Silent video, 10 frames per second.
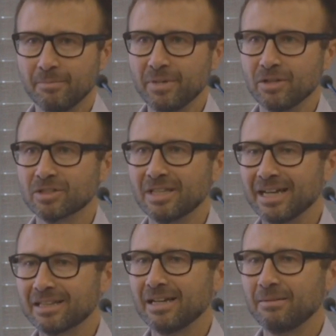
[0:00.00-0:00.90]
because
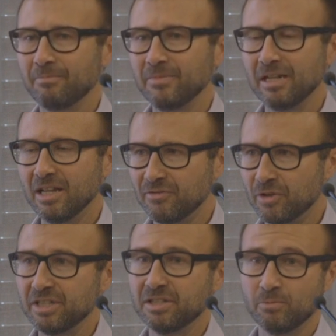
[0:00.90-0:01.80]
that can be
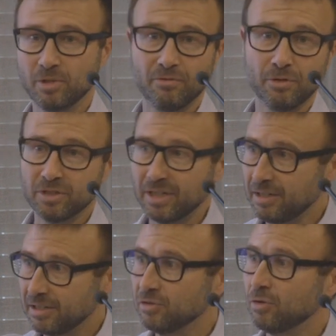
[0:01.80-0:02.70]
leveraging with future
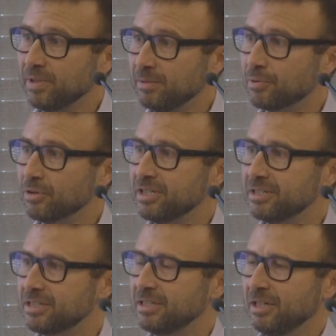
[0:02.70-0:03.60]
European projects